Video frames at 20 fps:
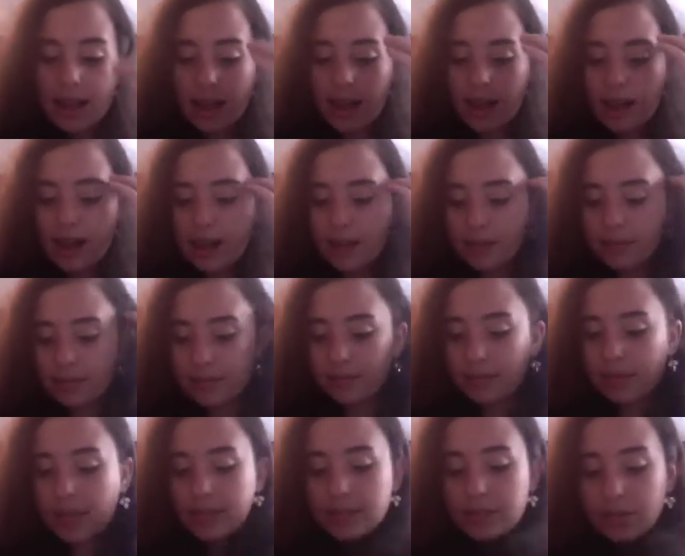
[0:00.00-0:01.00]
Um,
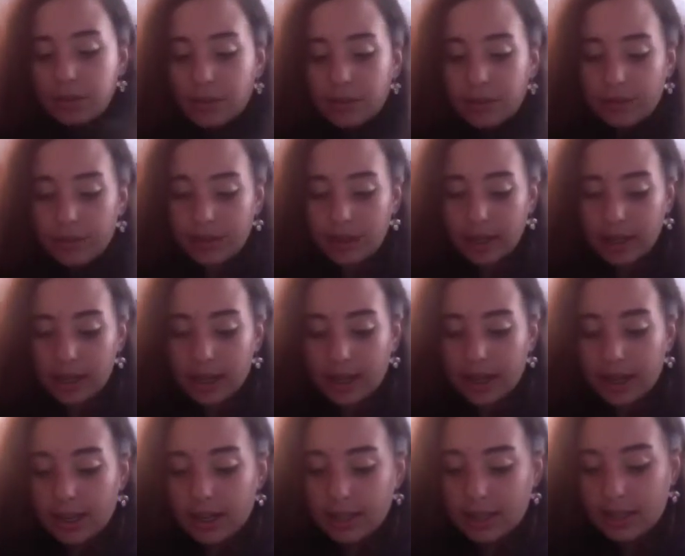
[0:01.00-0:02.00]
and so
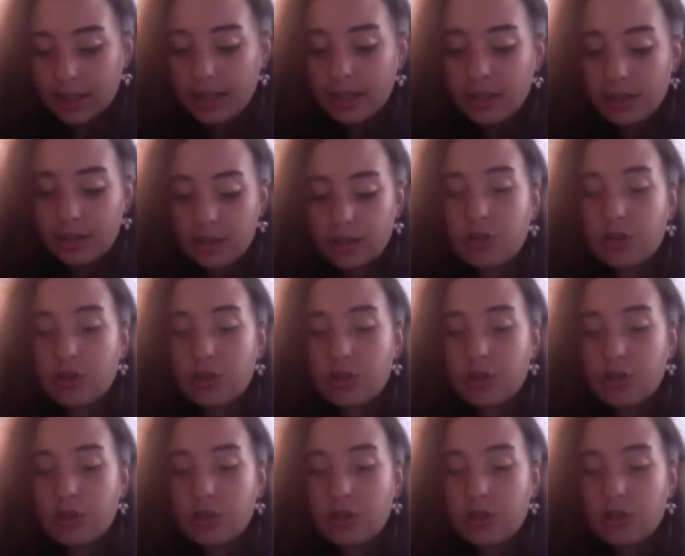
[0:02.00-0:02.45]
he did